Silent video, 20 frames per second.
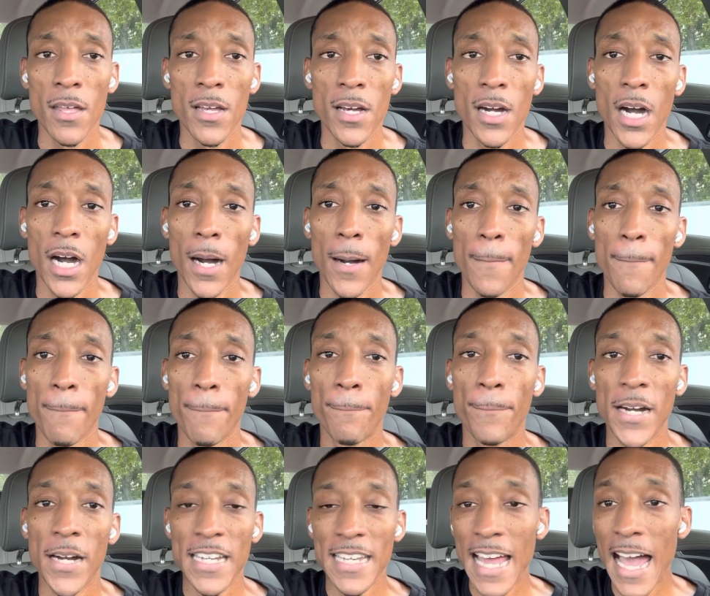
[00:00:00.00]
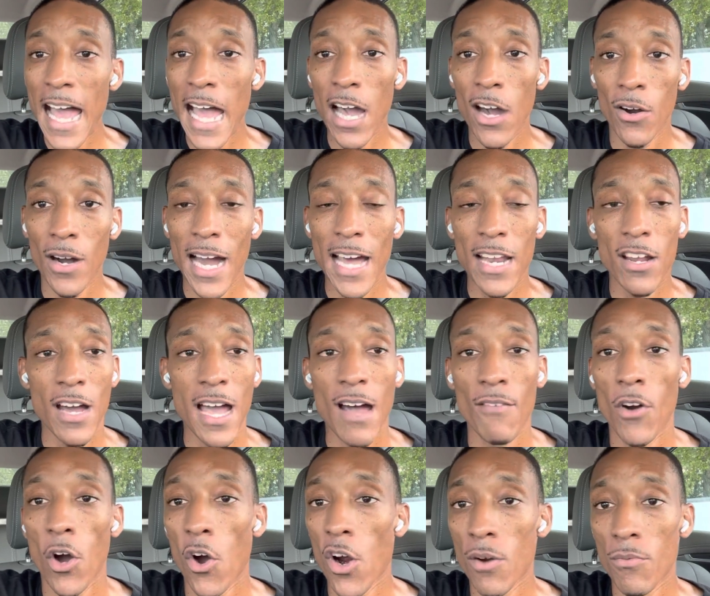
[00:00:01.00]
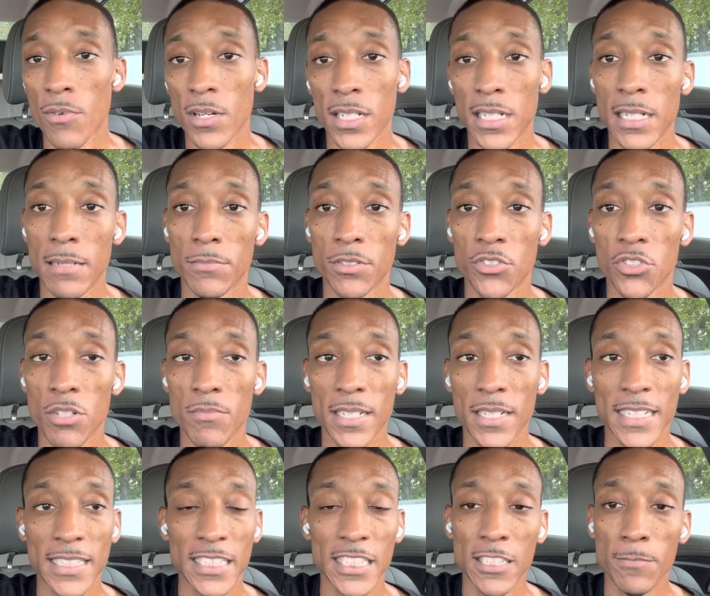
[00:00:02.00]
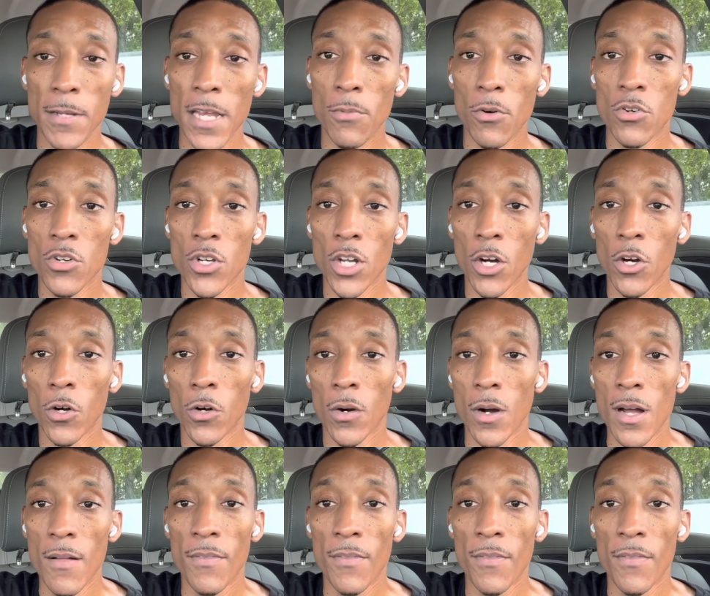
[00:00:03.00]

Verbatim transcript: Uh, but now I don't have a heart when it comes to it because these people know.